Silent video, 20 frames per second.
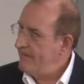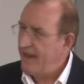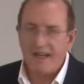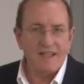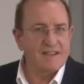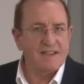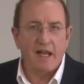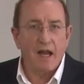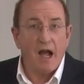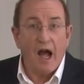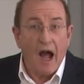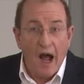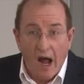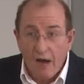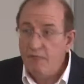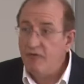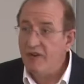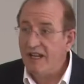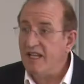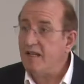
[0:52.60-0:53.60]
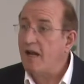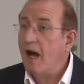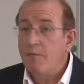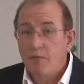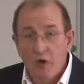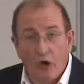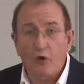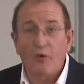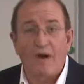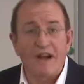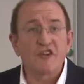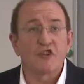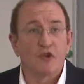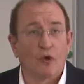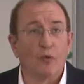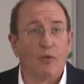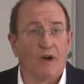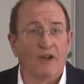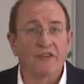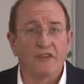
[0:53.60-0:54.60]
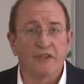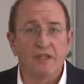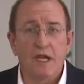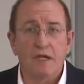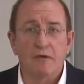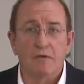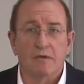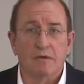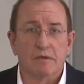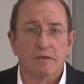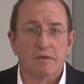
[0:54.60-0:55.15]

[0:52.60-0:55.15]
And he said, I'm not quite sure what to do.